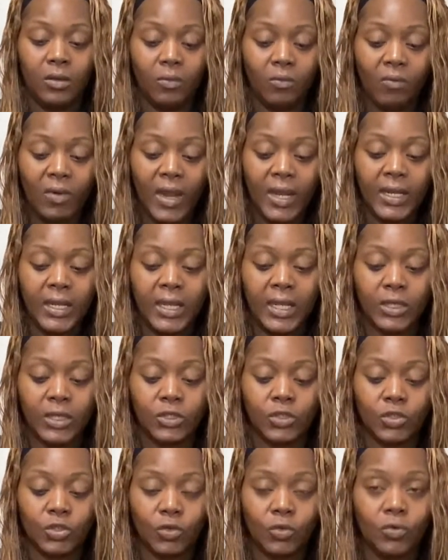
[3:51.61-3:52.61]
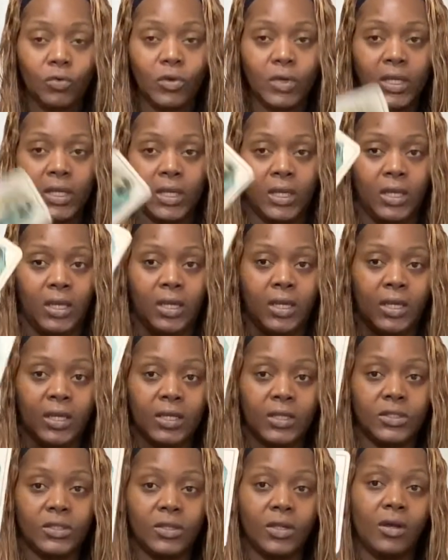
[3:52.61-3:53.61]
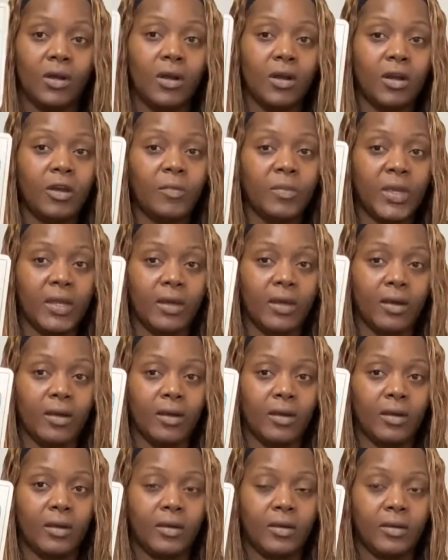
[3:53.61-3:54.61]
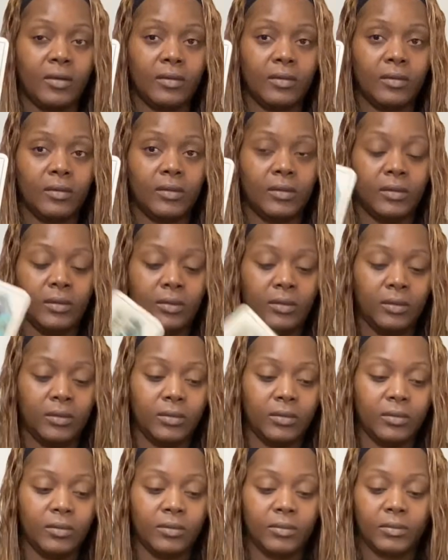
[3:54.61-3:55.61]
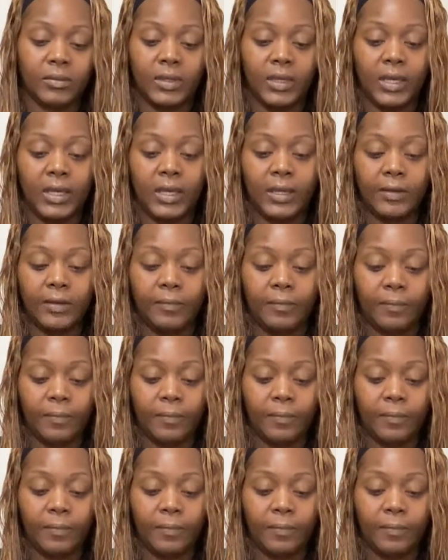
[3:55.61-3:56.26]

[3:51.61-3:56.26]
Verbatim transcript: right next to it is the Hermit card. Okay?